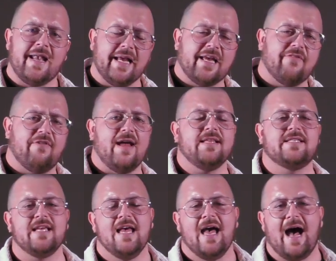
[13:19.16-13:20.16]
click
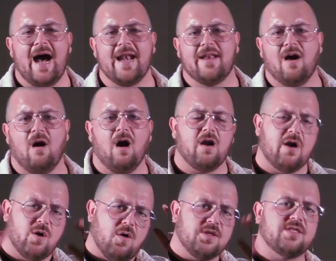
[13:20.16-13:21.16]
events, and all our
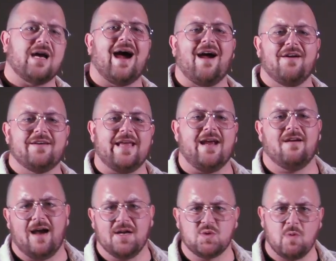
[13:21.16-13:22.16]
notes are
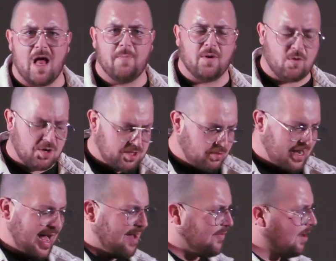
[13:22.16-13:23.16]
there as well. But of course, I'm going to
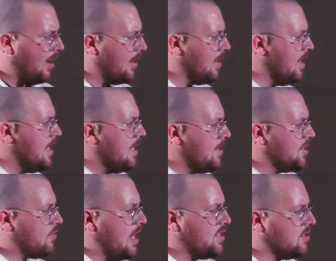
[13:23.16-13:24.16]
have it on the
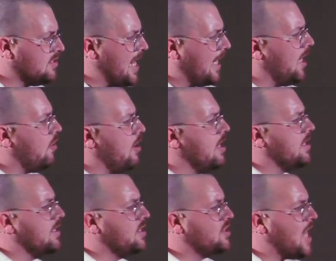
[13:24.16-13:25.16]
screen. So 2
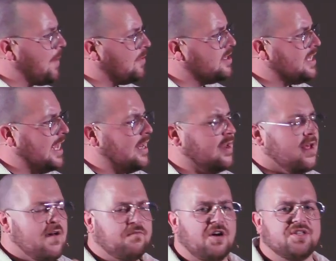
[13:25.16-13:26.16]
Corinthians chapter 10,
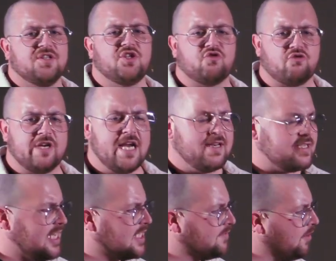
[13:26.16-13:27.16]
verses 3 to
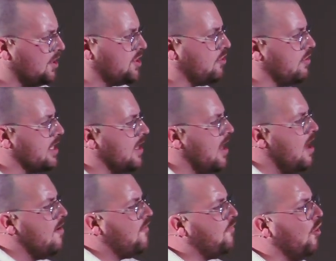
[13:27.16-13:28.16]
6. Verse 3,
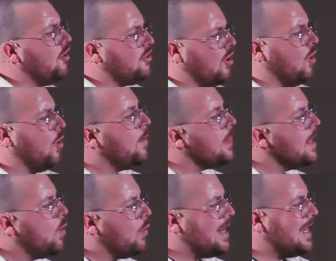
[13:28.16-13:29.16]
for though
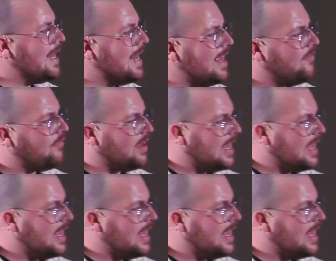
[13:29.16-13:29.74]
we live